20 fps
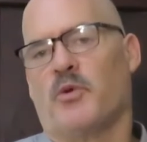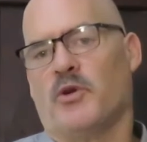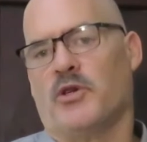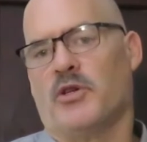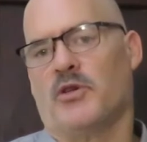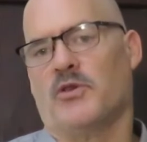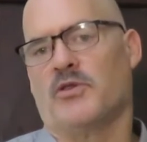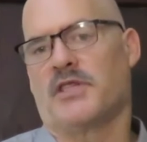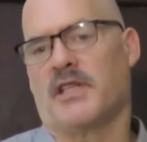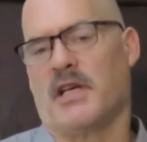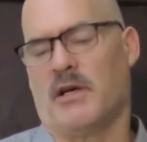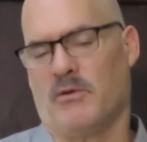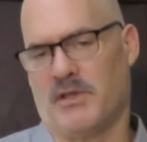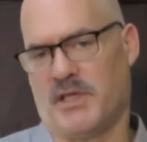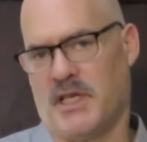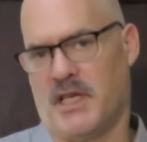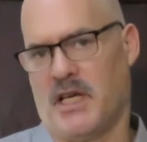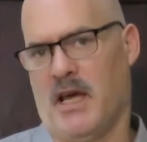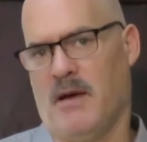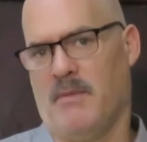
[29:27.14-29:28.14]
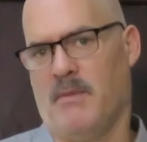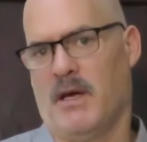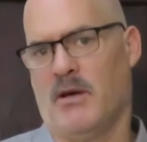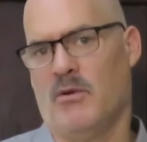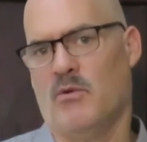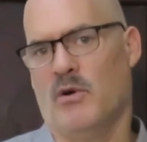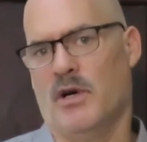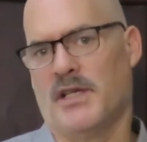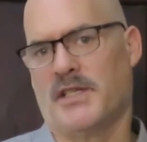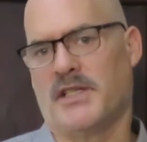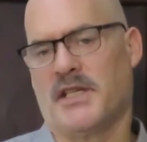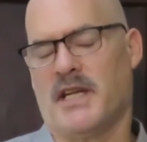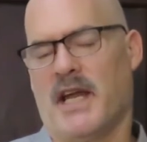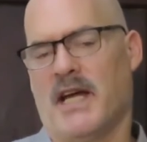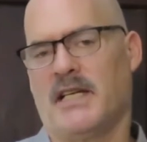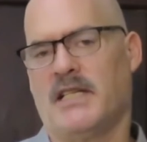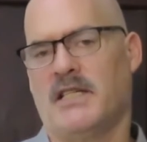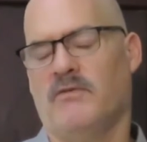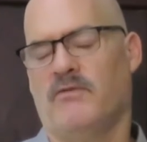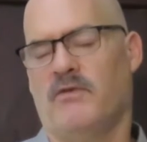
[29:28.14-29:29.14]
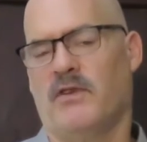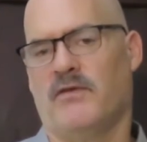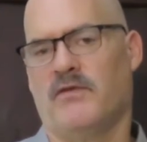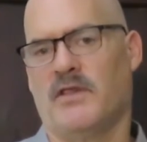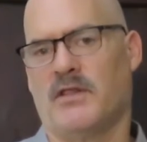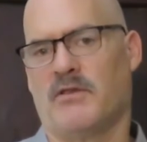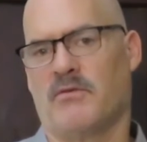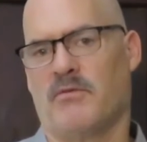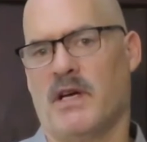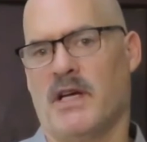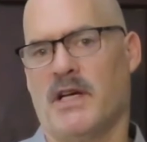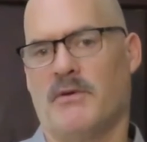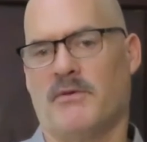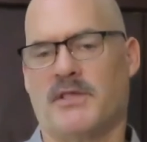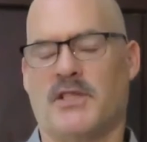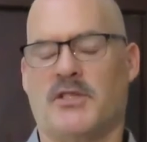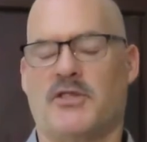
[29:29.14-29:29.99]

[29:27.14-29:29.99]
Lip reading: produced that was a Hemi was in 1953, and it was